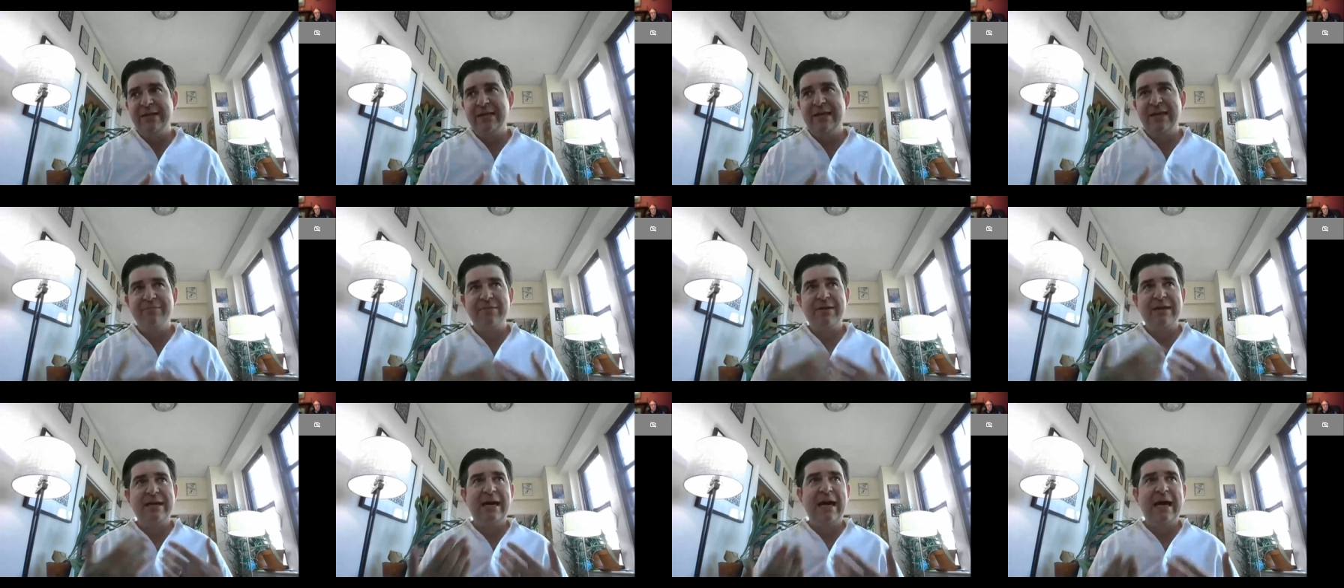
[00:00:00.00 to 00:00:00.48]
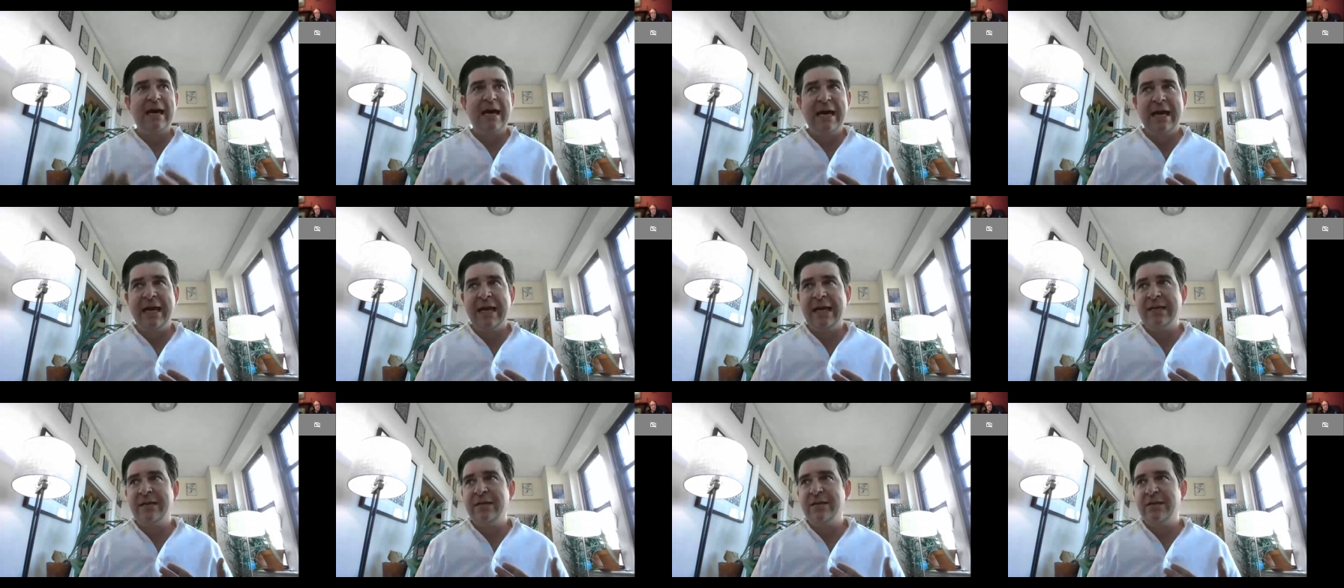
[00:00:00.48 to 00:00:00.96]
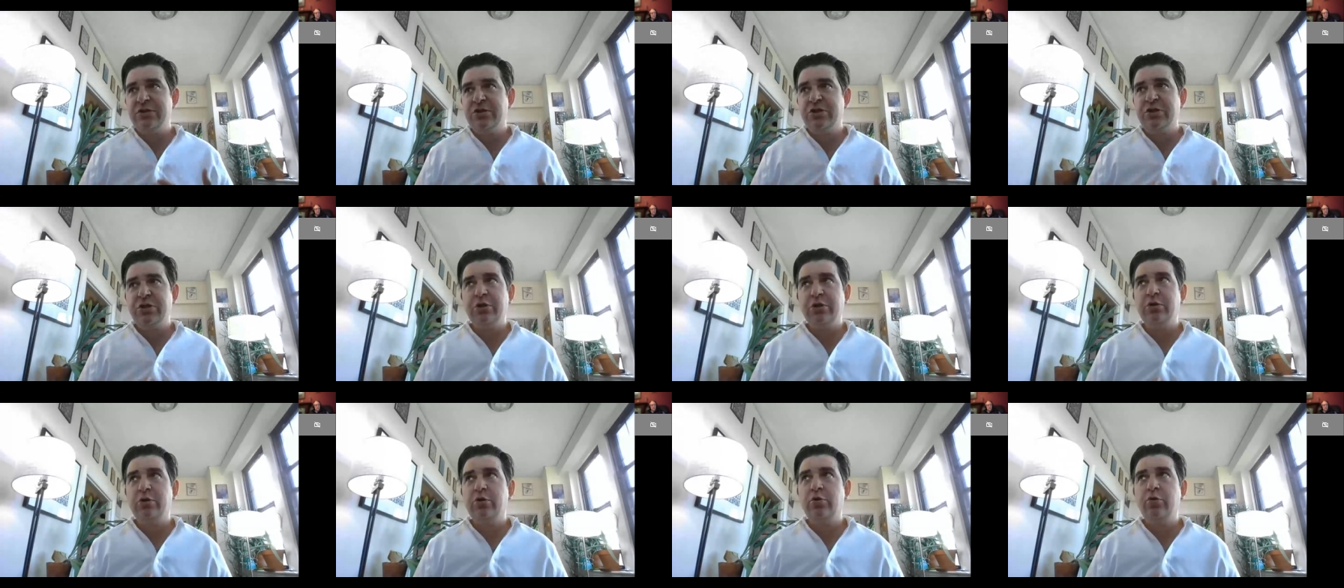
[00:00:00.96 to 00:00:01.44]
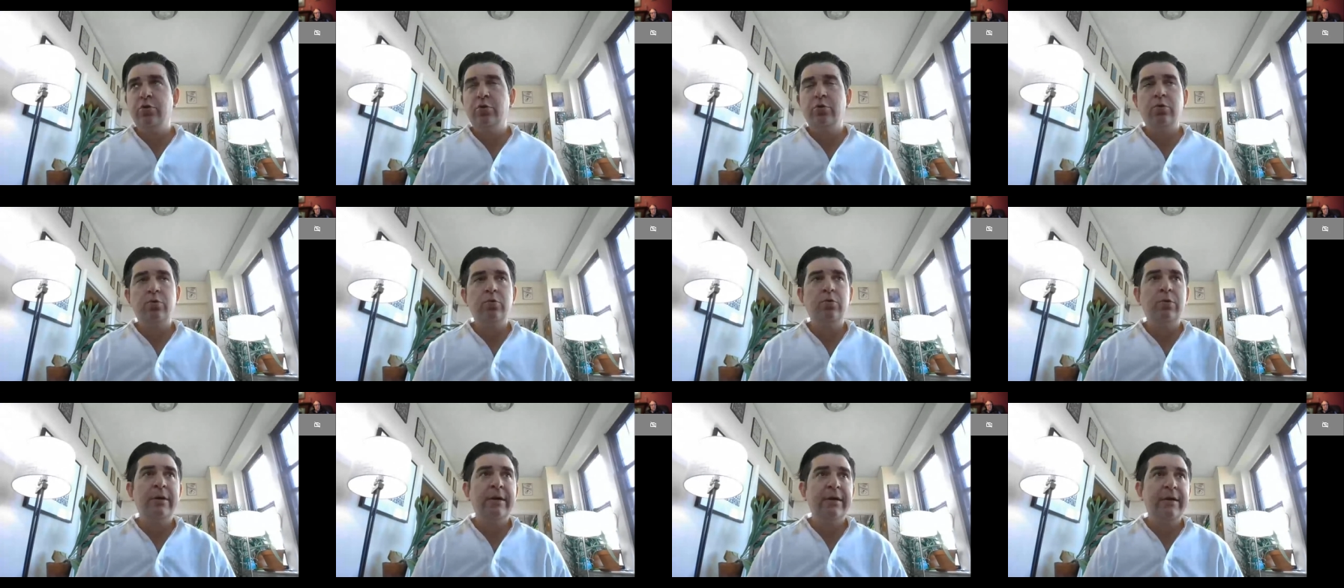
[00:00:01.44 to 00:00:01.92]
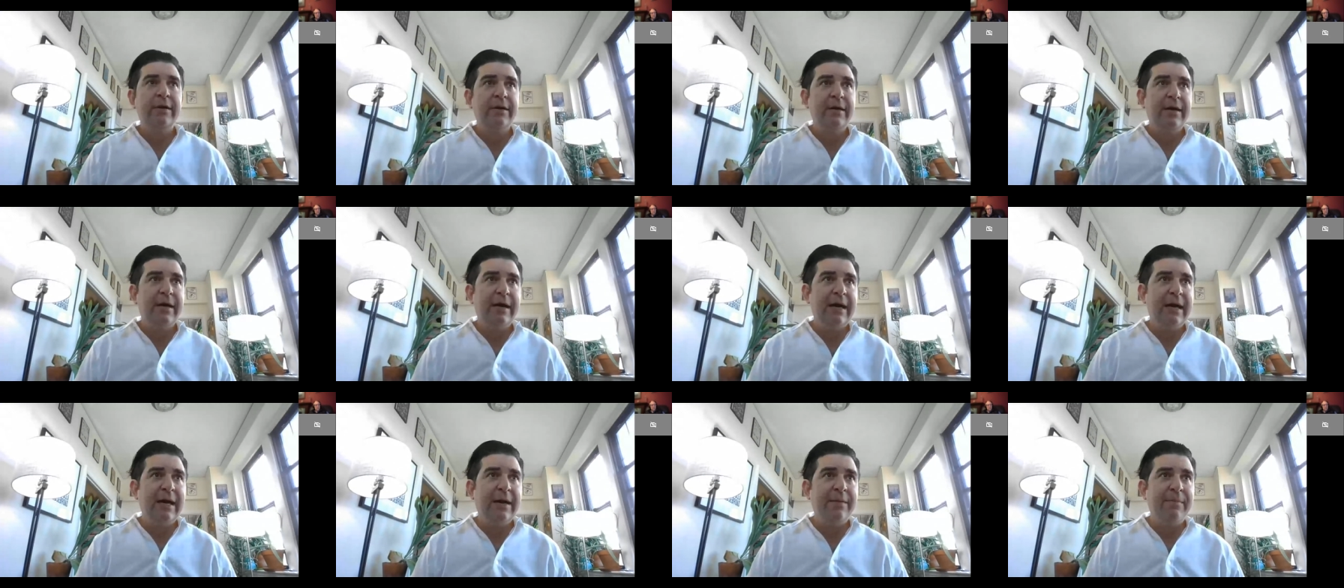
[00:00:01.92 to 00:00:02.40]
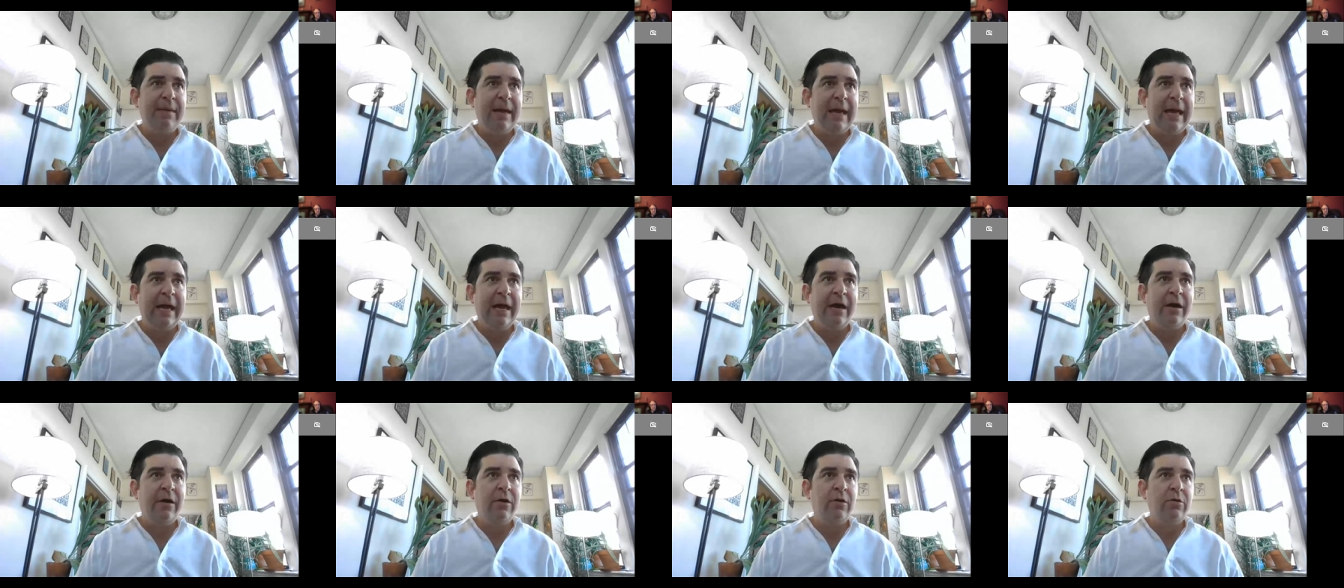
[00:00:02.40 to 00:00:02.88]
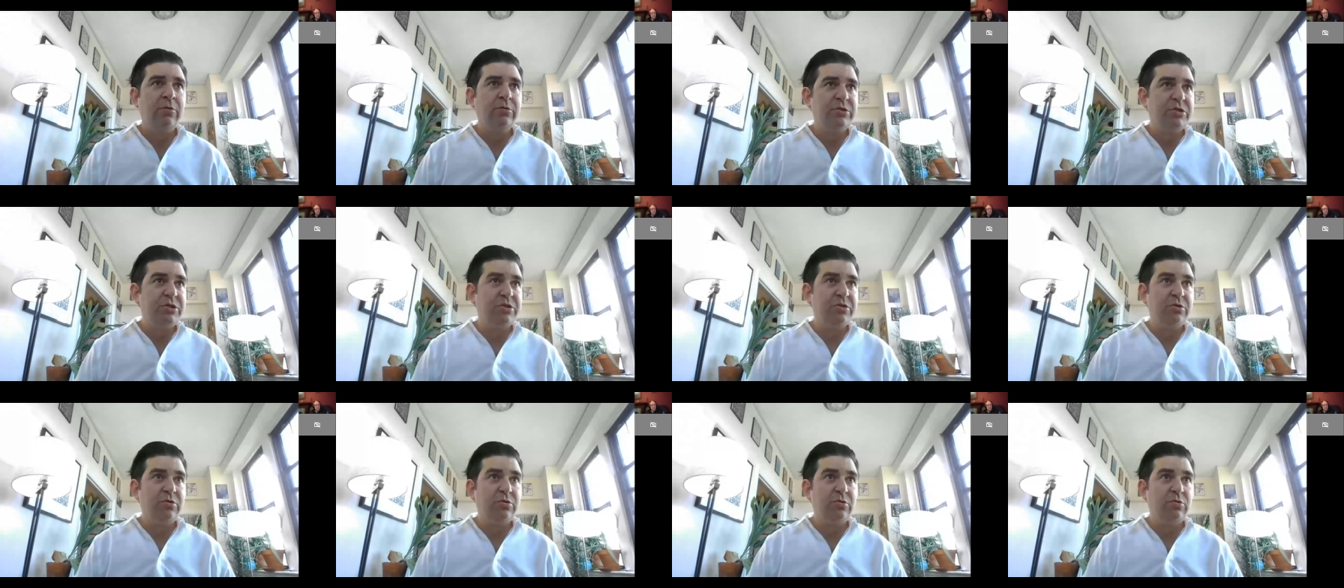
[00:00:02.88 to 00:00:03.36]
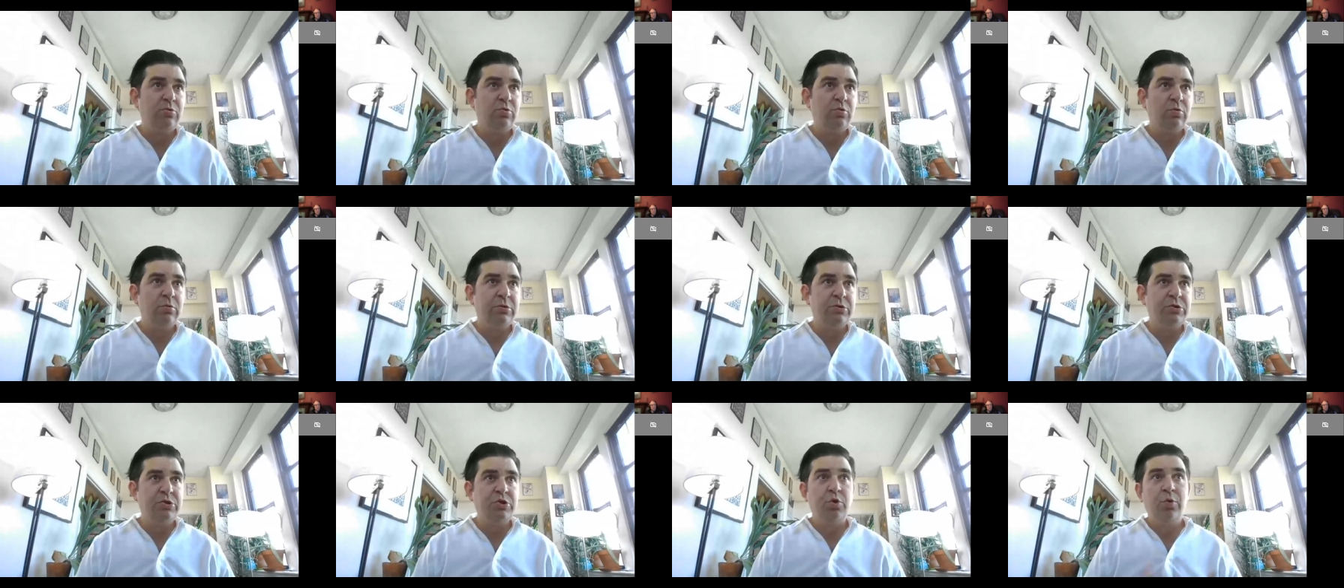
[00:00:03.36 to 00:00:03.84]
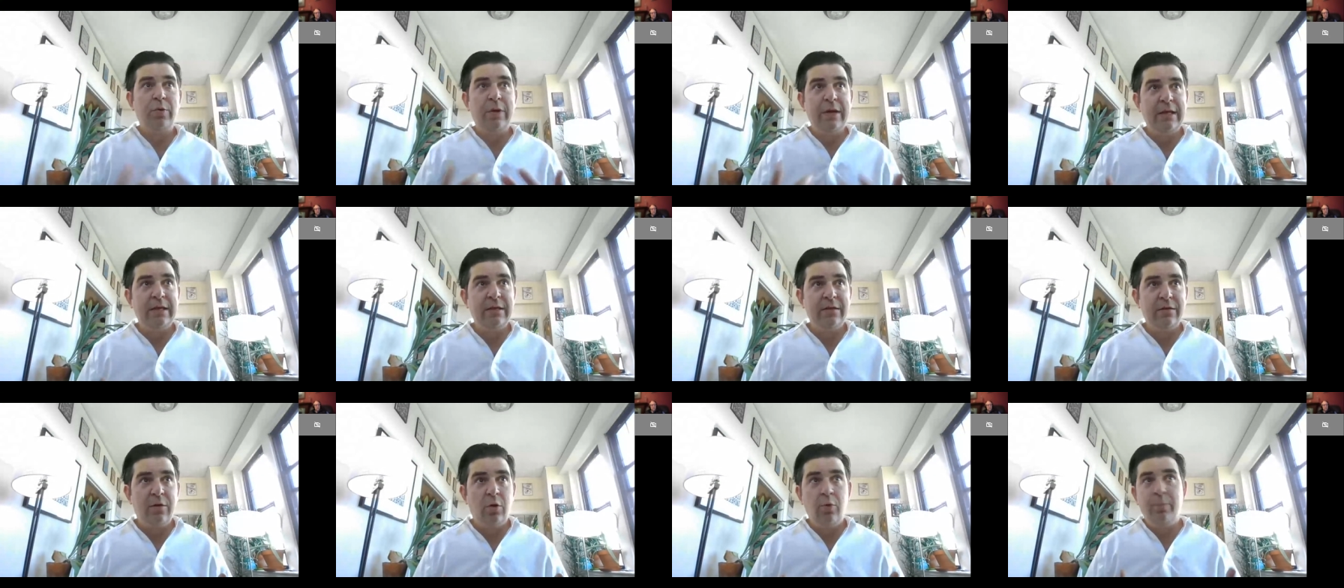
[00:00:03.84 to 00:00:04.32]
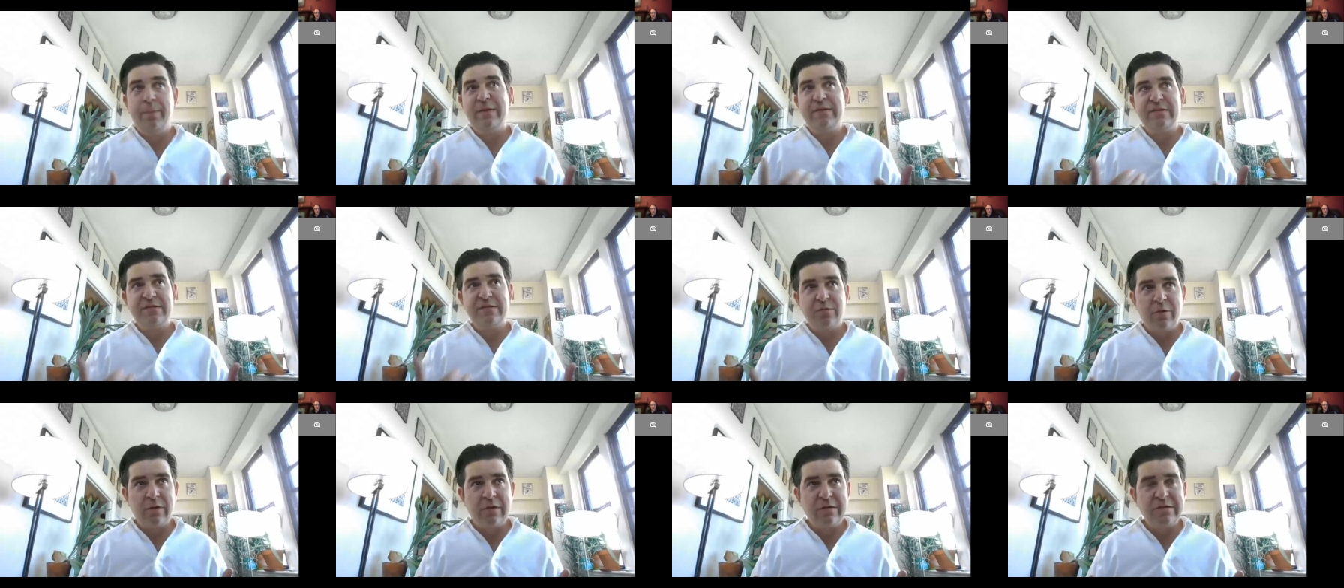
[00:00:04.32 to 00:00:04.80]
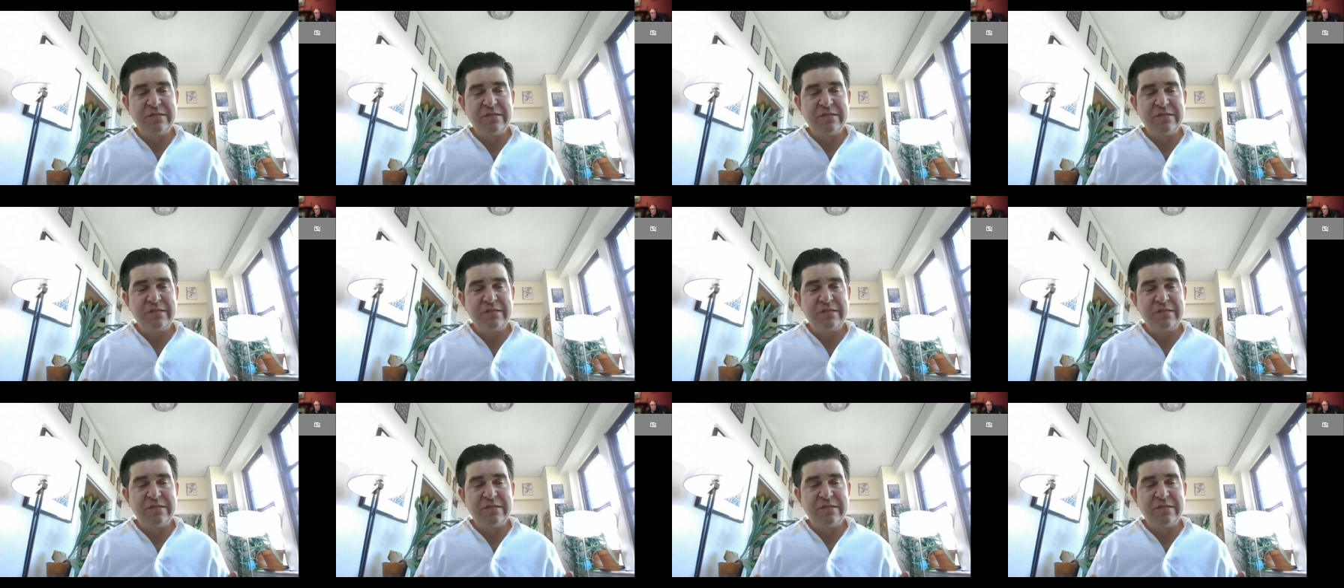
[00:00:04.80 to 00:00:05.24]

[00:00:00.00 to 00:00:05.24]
to give a guide to um, how to join open source.